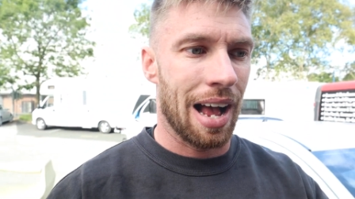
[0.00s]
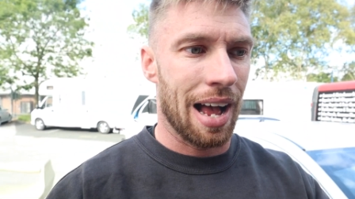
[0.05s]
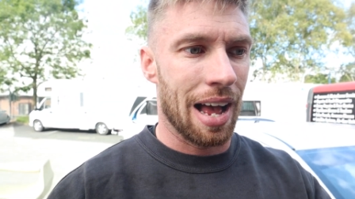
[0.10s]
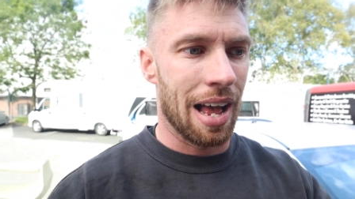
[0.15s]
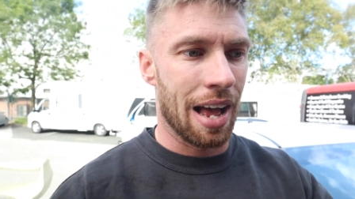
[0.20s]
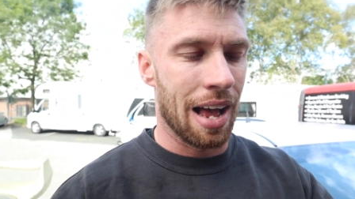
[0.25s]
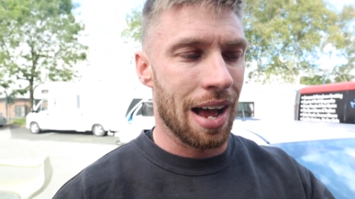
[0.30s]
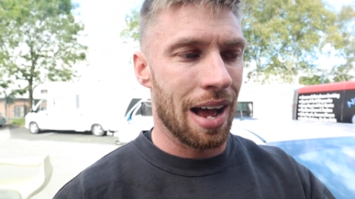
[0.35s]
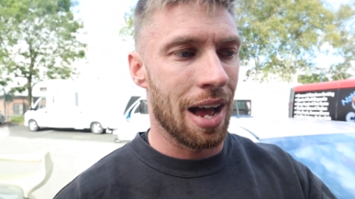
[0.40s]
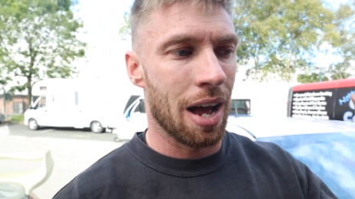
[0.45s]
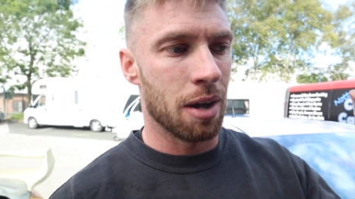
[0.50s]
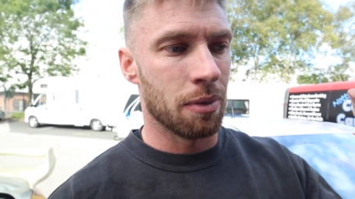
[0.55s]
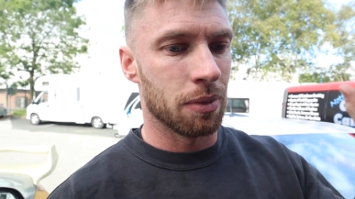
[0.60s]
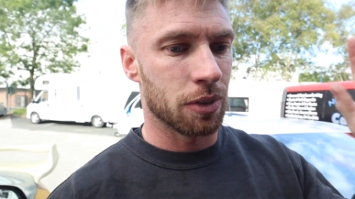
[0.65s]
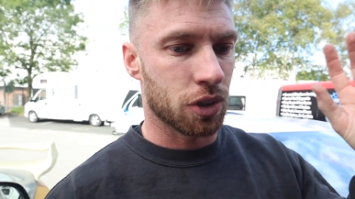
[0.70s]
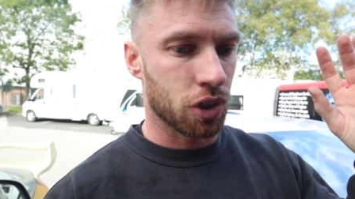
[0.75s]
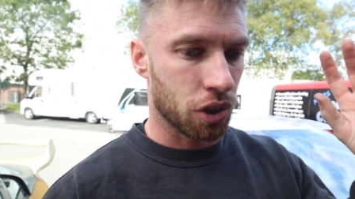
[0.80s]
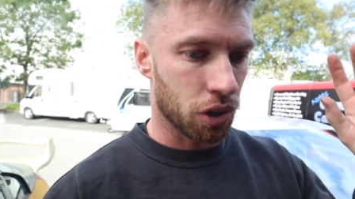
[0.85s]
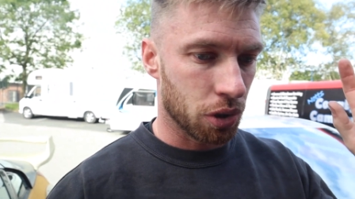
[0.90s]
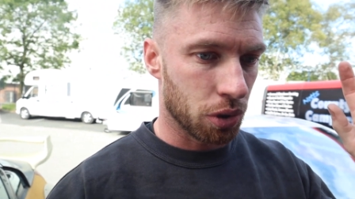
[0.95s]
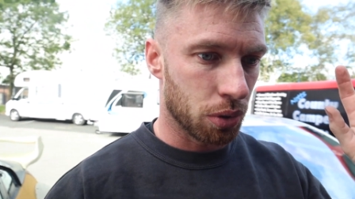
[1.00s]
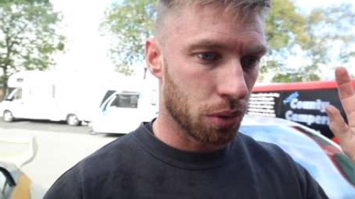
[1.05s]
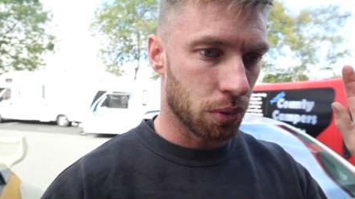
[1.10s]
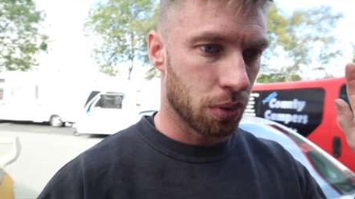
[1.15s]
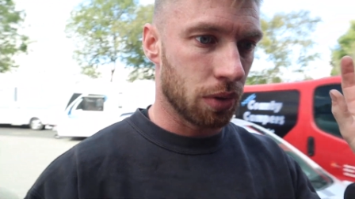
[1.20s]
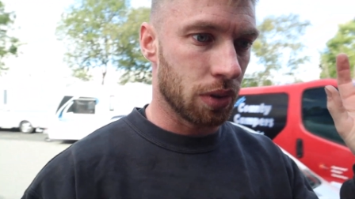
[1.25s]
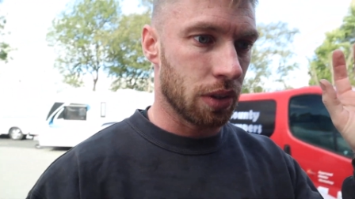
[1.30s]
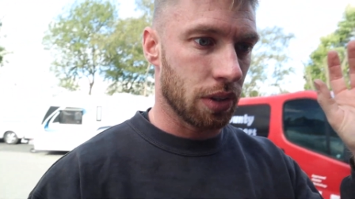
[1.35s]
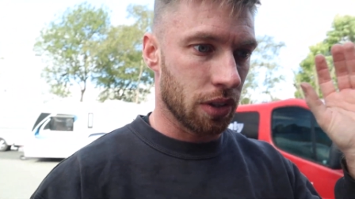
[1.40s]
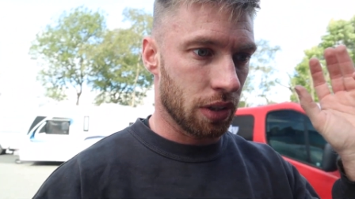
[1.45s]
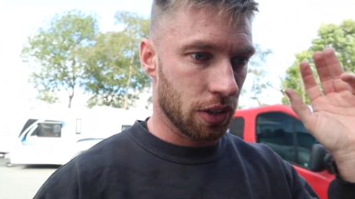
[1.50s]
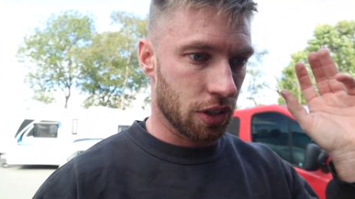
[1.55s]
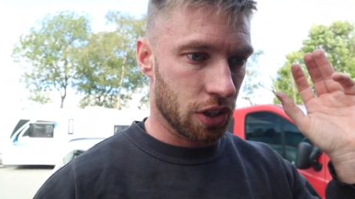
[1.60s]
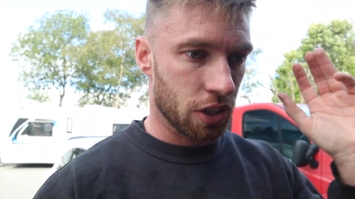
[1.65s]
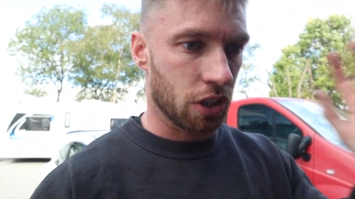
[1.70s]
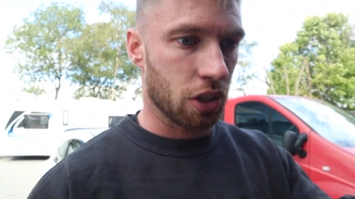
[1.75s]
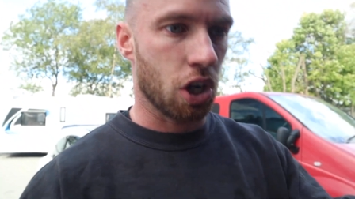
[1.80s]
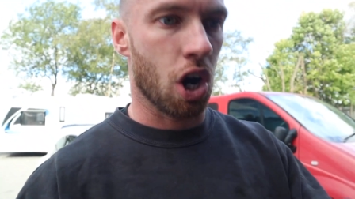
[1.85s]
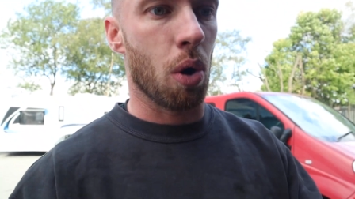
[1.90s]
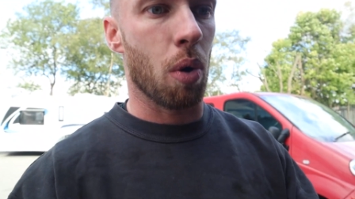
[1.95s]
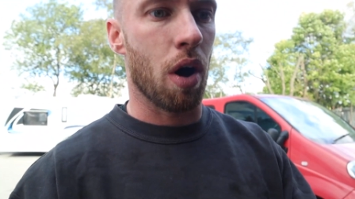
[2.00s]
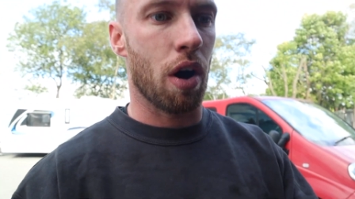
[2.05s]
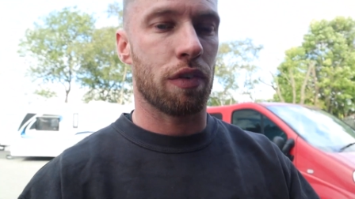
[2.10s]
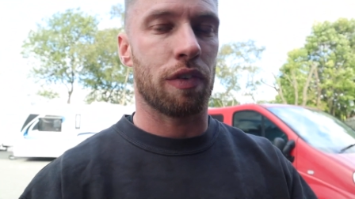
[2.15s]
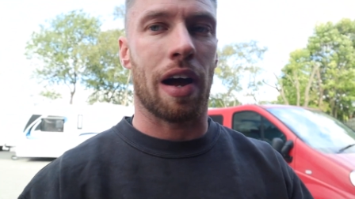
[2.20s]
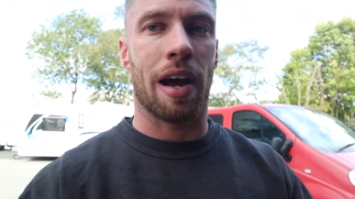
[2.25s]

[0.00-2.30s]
to go off.